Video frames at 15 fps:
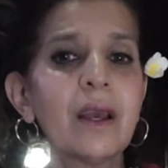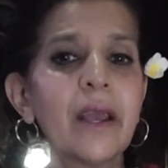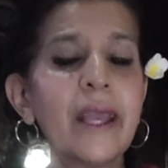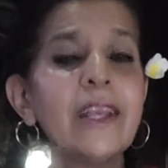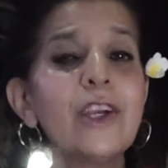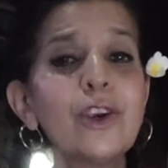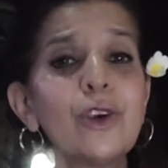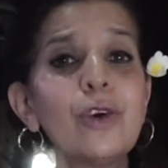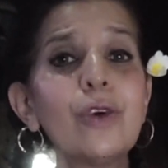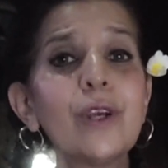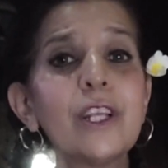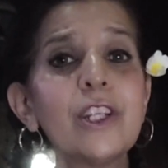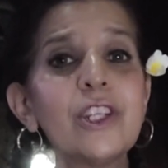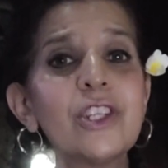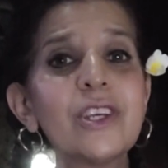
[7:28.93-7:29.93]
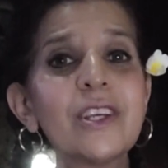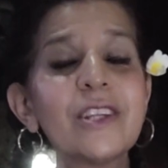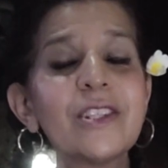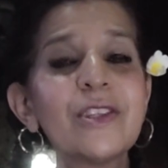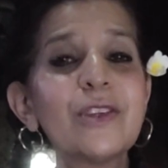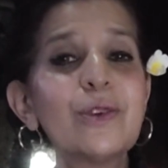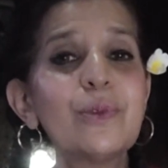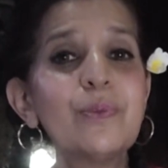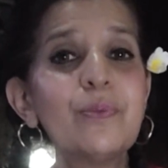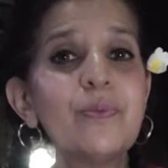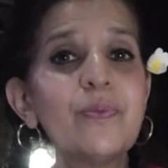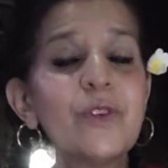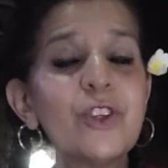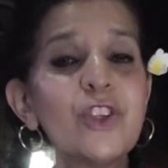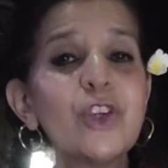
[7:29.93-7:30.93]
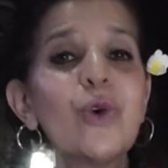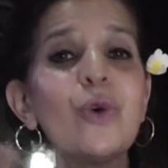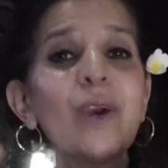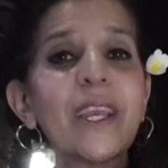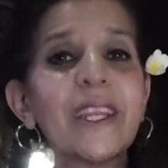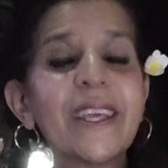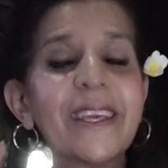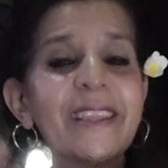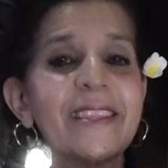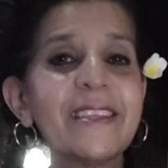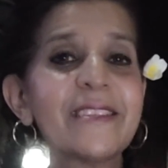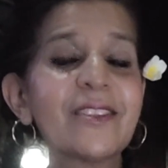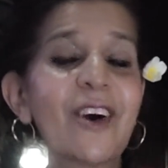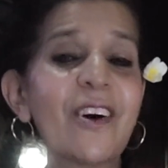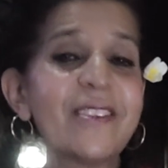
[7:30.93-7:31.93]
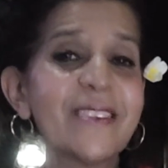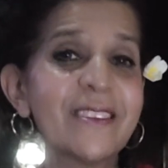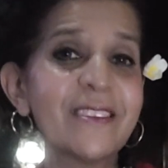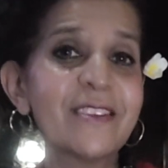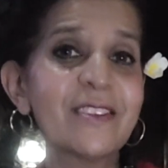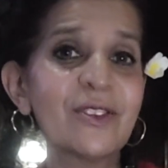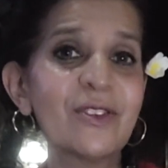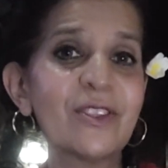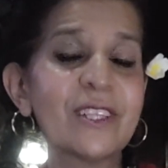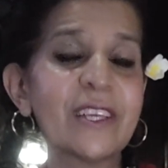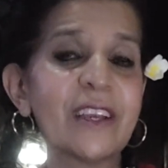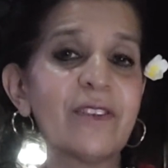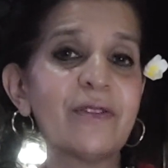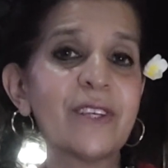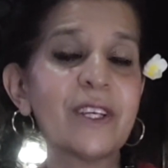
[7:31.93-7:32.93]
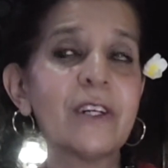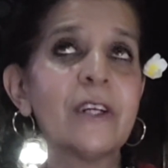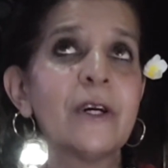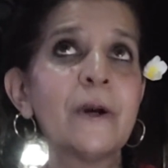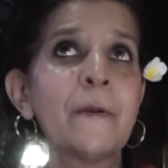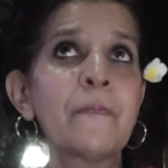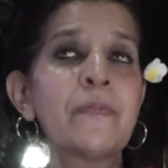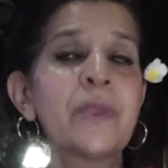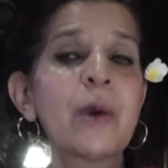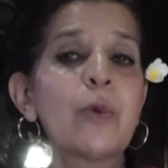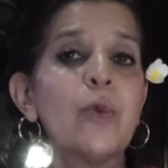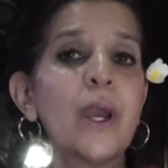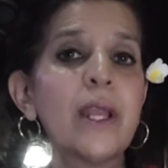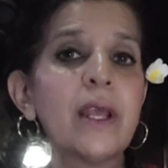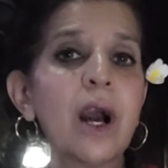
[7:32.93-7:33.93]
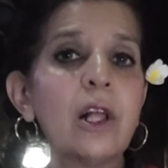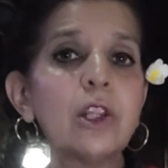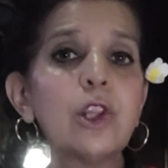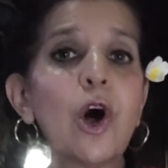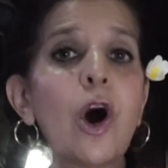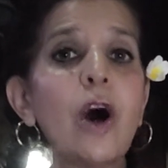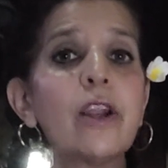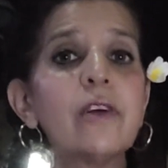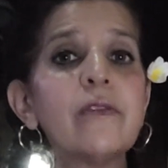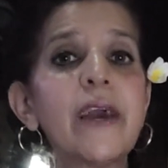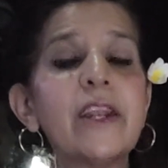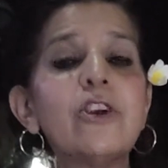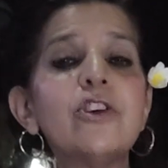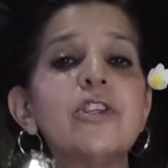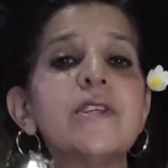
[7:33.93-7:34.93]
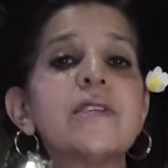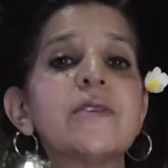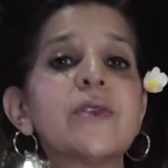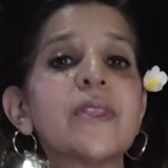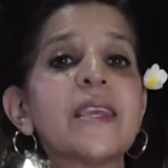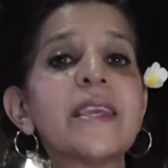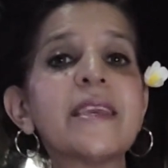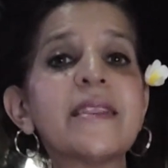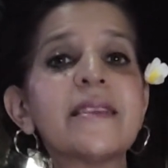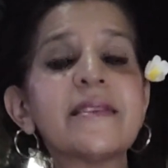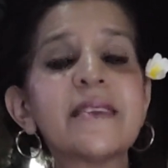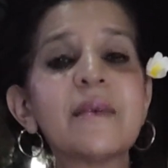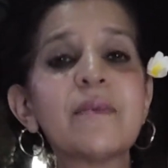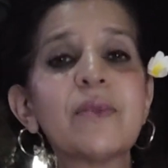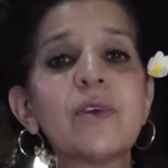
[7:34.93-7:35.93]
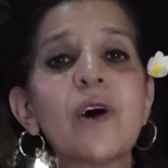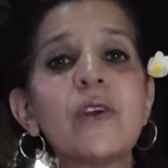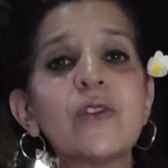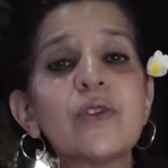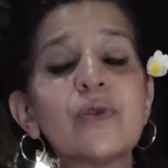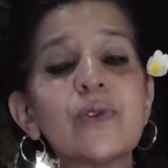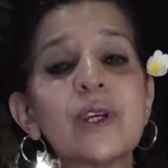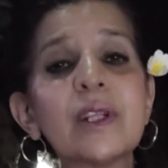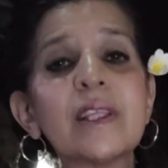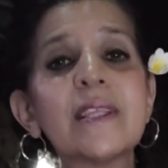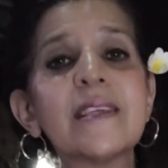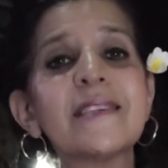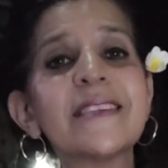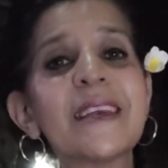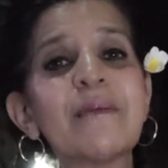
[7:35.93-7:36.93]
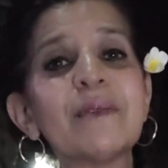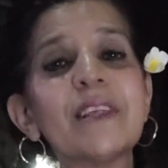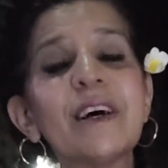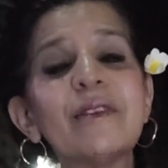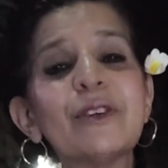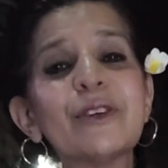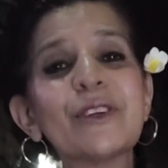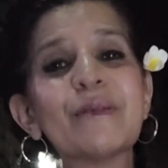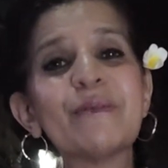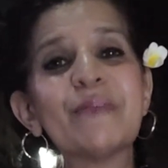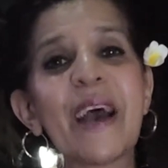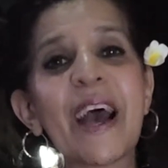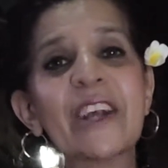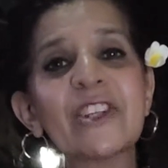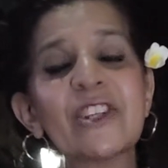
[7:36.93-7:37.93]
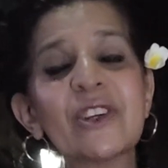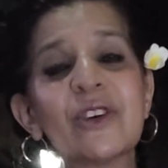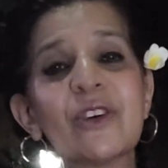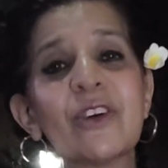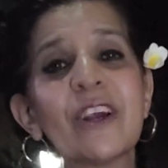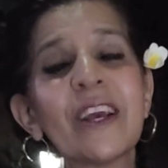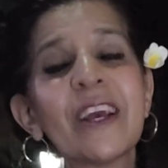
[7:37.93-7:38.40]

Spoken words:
encouraged to join in these thoughts. And certainly I feel that when a lot of energies are thinking the same thoughts or feeling the same love or compassion or